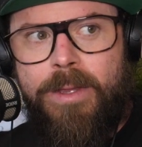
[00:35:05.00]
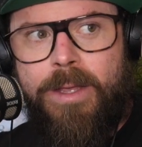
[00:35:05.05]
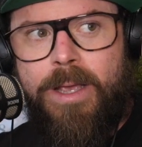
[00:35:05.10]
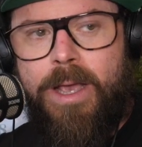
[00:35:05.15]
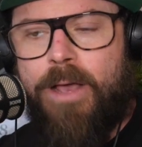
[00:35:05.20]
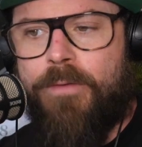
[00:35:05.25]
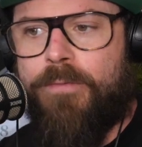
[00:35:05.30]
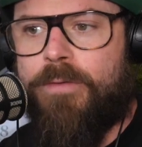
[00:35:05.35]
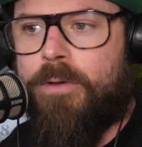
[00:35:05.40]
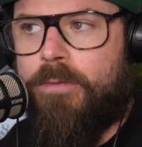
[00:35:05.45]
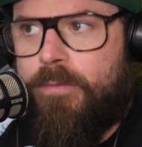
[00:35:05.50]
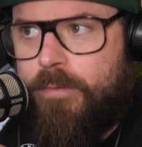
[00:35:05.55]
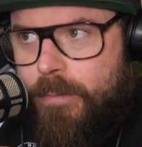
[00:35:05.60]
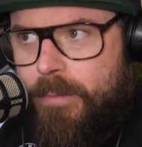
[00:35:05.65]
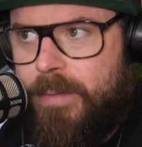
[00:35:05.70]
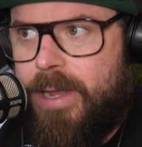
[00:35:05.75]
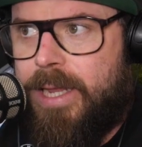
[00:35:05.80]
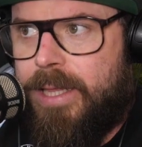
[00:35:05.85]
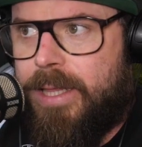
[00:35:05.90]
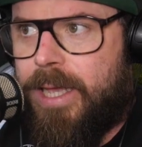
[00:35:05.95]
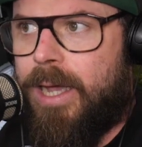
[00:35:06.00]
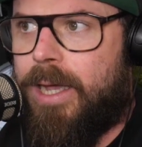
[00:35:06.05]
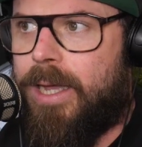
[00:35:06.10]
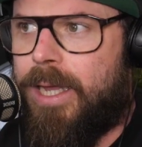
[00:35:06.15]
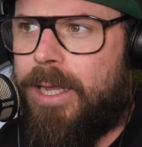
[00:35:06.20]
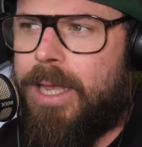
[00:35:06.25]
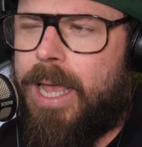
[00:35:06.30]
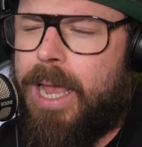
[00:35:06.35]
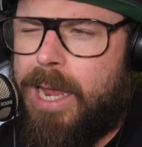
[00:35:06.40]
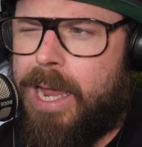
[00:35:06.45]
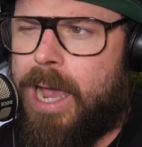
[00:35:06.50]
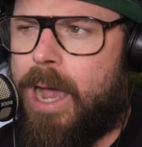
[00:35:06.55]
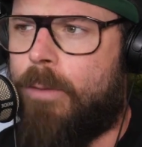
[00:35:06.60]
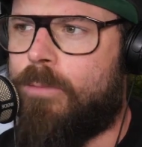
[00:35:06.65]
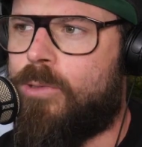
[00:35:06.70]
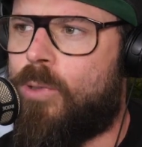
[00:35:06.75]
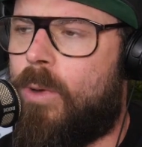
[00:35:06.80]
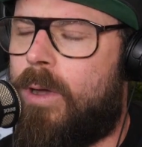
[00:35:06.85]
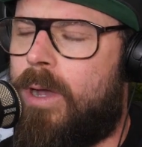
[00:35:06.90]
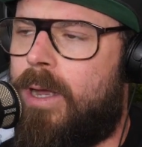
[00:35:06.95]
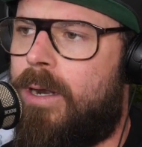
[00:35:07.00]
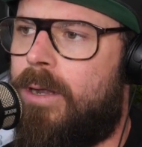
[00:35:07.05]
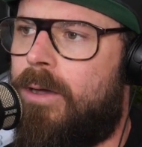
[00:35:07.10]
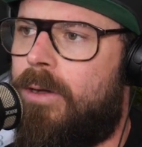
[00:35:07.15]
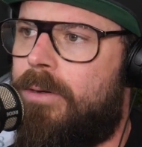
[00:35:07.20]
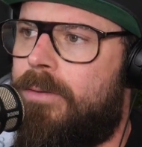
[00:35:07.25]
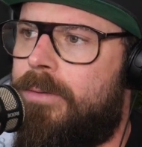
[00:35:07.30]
I feel for me that it helps quite a lot.